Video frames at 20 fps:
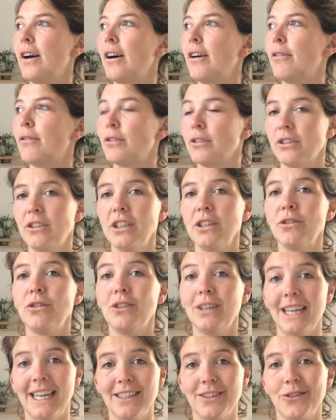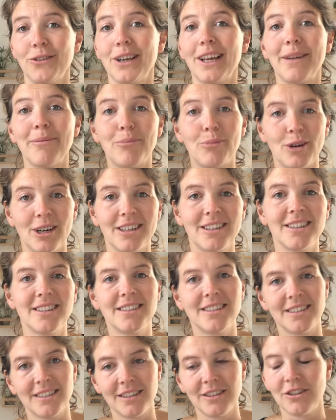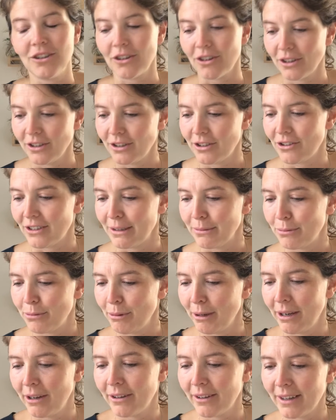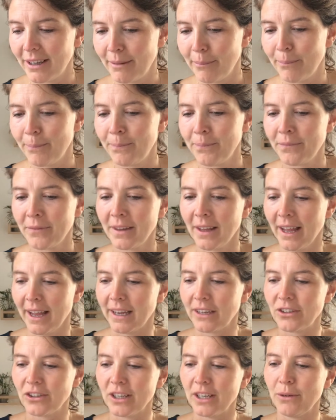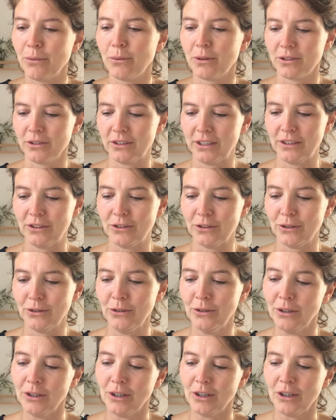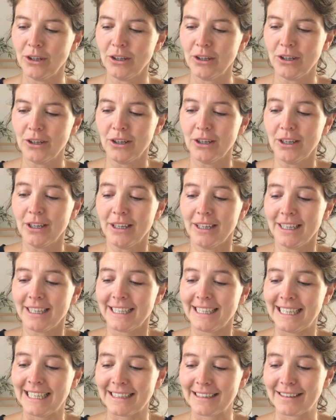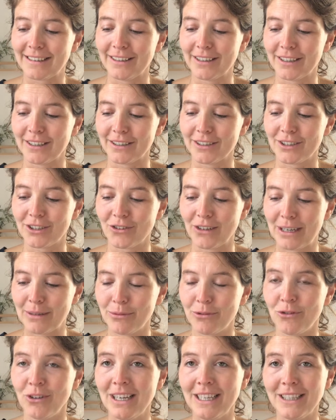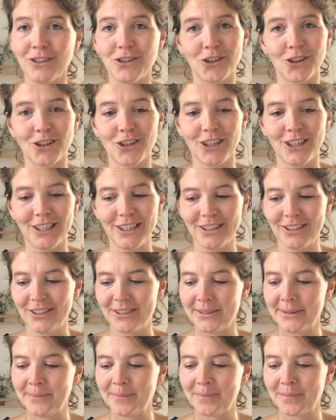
for the children, so I can practice the jogless stripes, because I'm actually wanting to get the stripes really jogless.